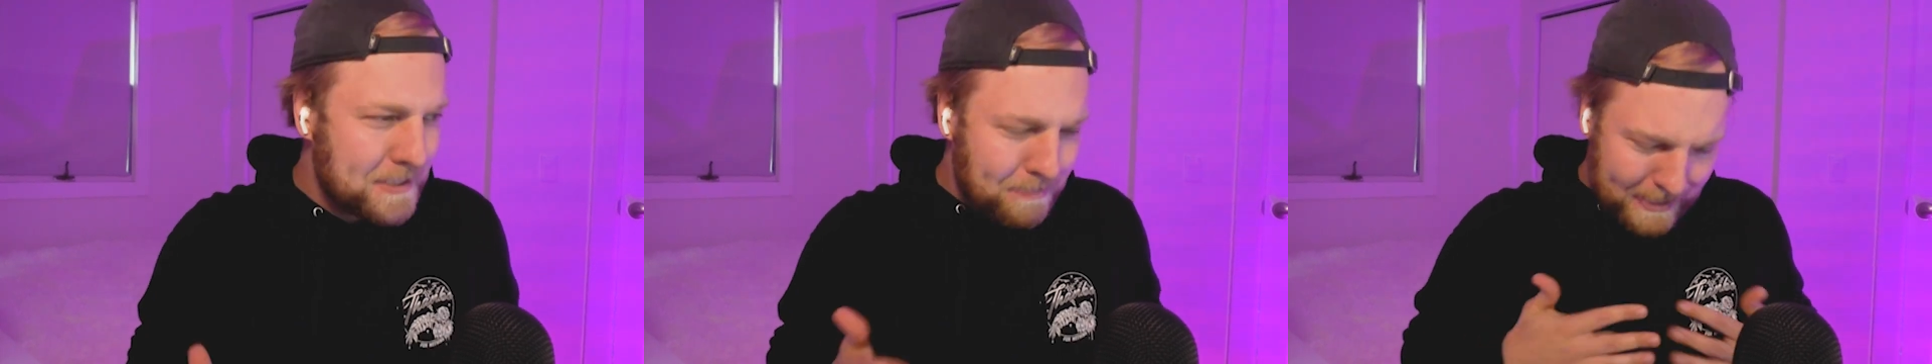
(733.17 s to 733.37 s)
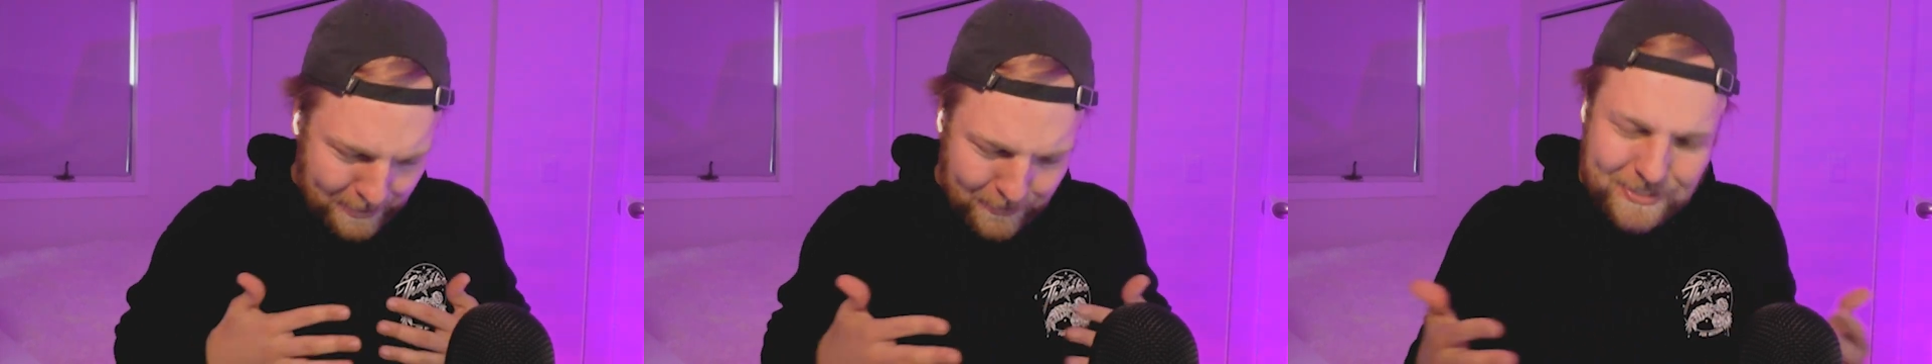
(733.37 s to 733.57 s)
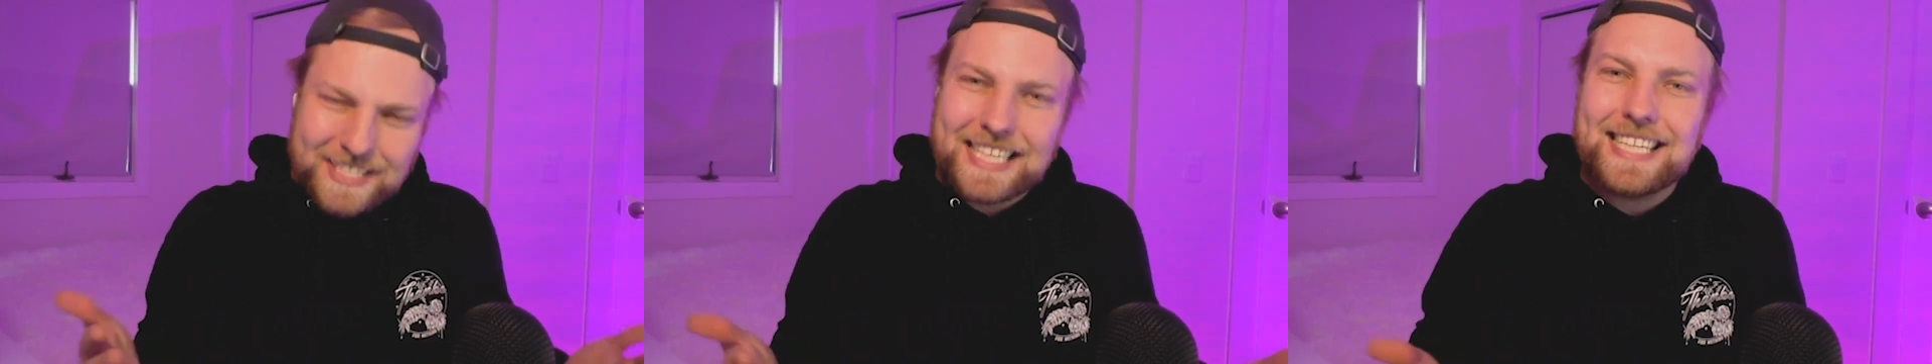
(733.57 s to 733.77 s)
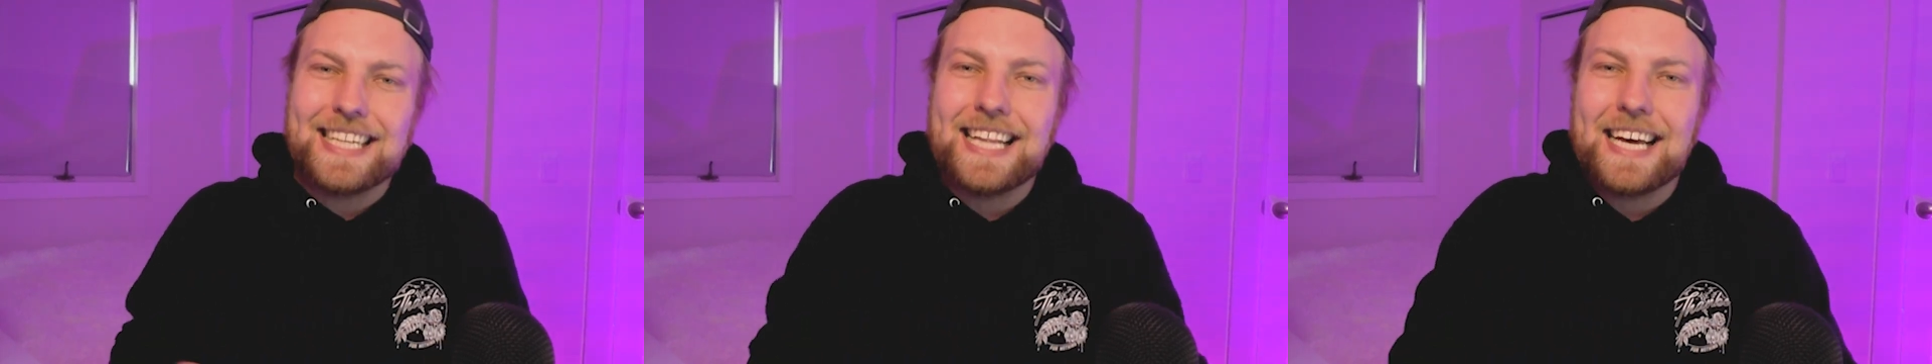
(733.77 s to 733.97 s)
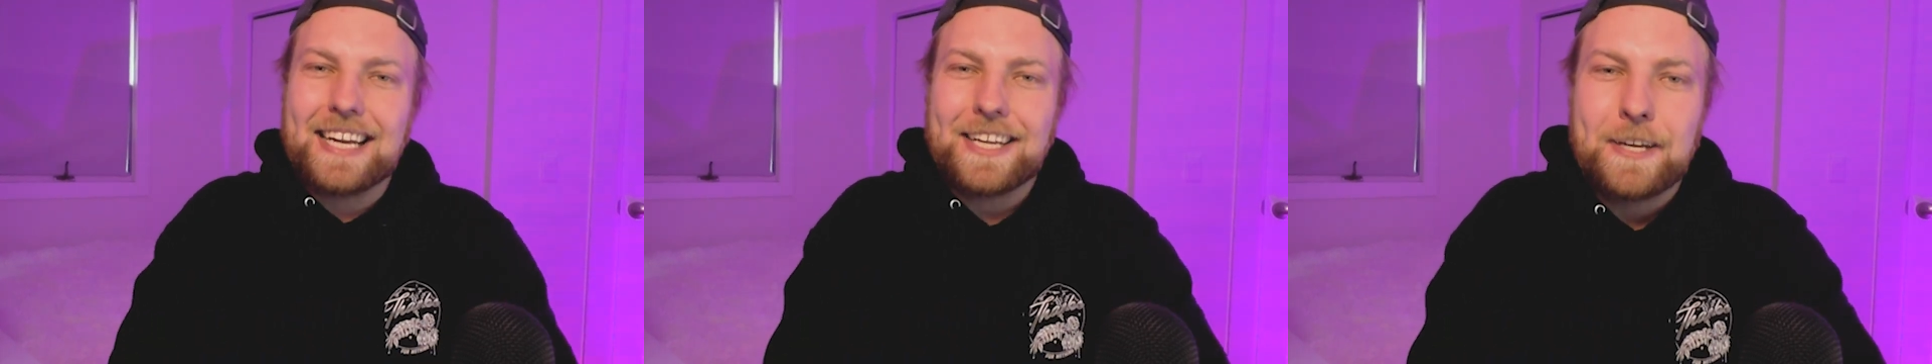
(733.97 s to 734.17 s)
but you're seeing a
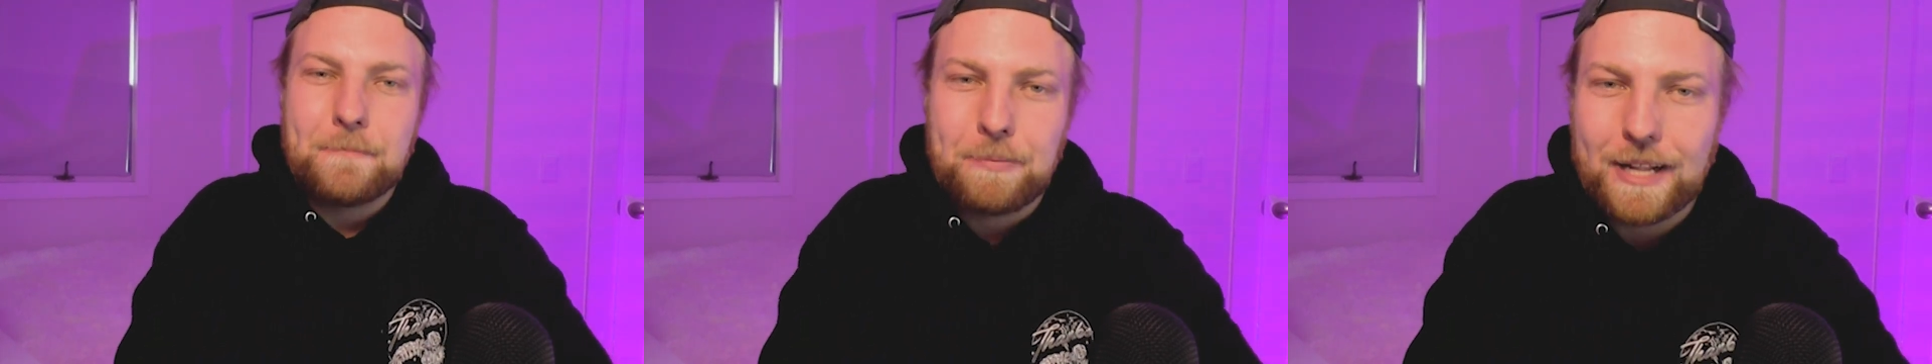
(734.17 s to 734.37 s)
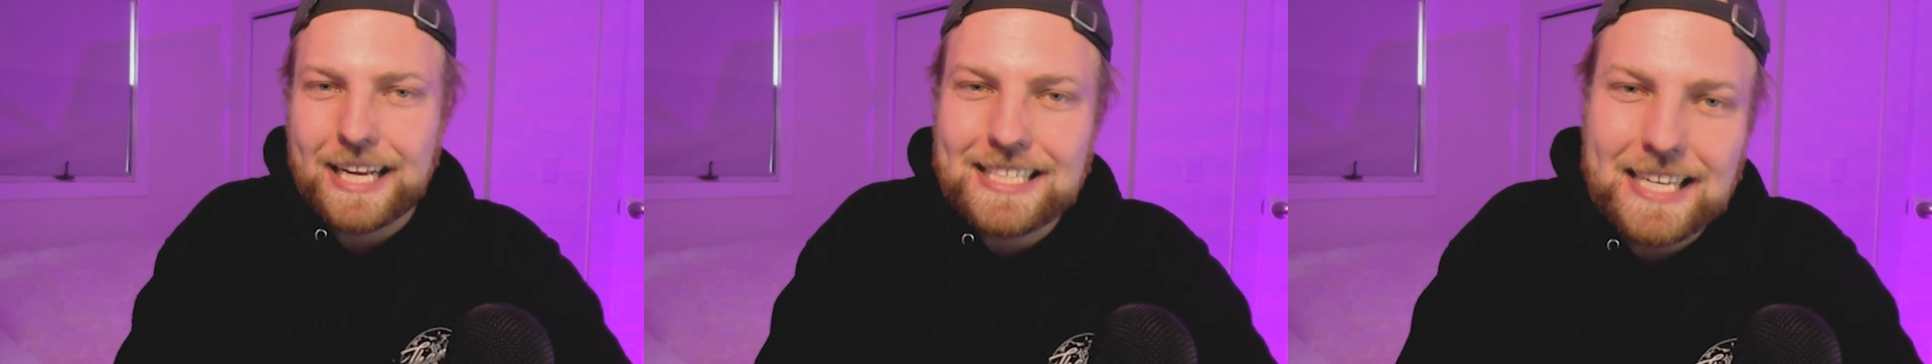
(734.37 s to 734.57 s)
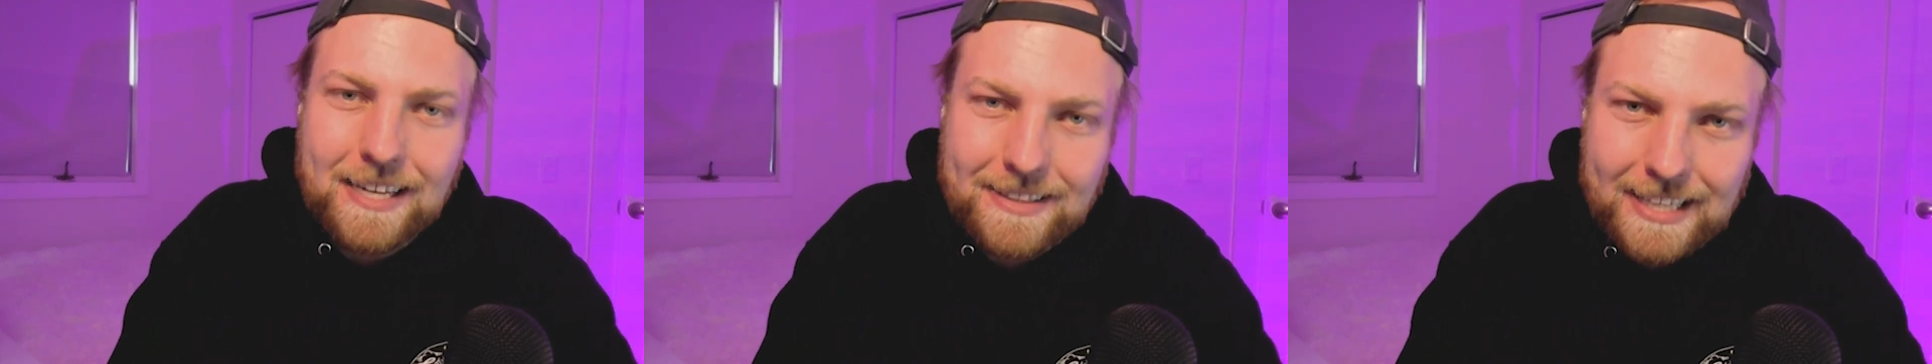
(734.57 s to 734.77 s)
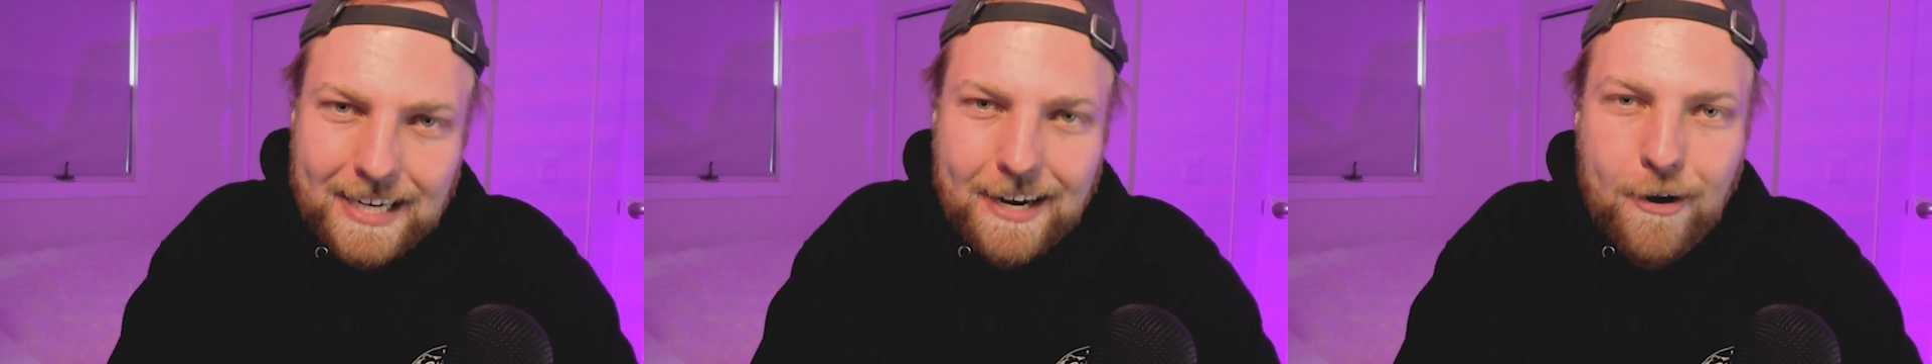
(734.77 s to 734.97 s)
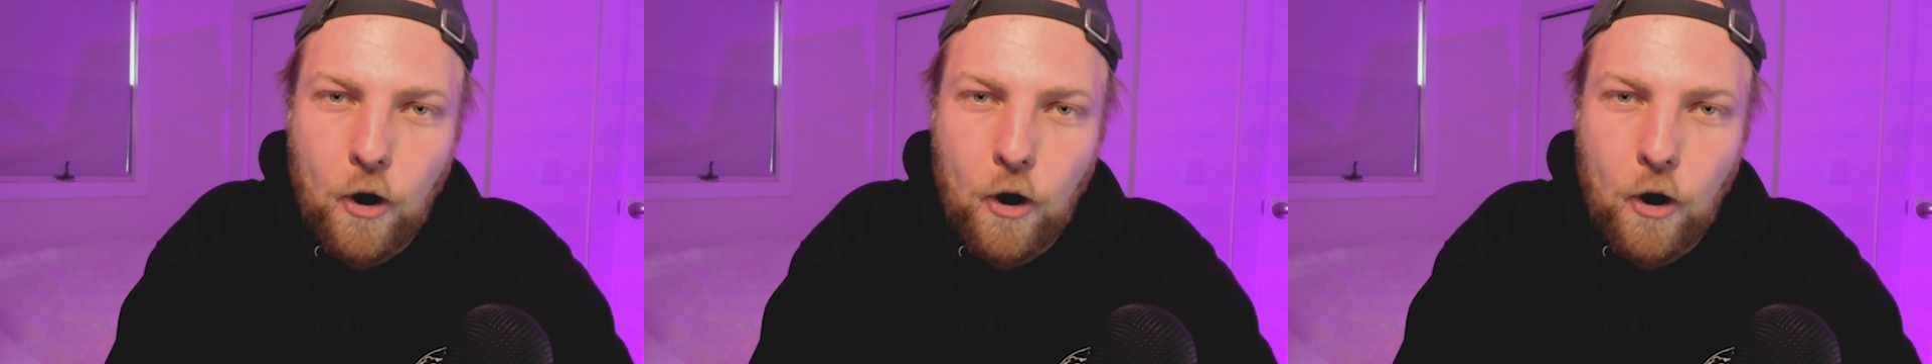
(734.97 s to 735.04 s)
lot of good plays out there.